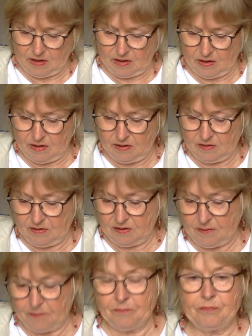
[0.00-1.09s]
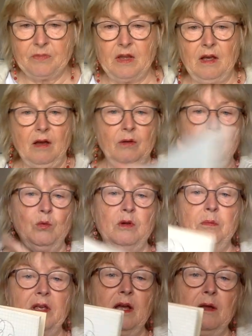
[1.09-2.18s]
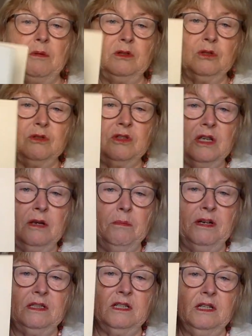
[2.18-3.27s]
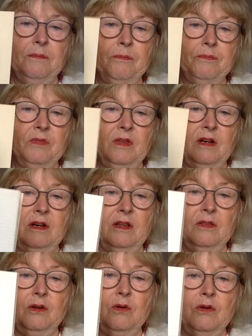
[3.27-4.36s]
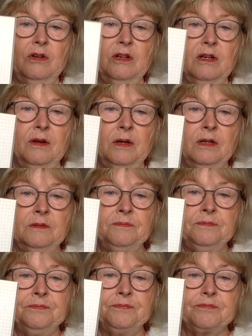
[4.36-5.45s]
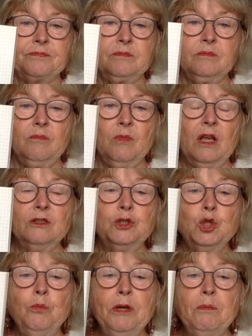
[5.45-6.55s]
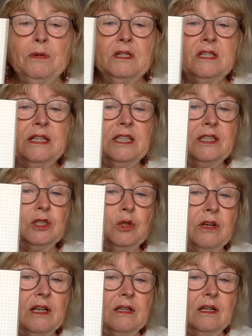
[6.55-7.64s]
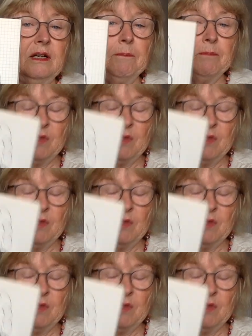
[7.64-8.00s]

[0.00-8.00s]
And now you will be able to see it better. There in the corner. Two people sitting together.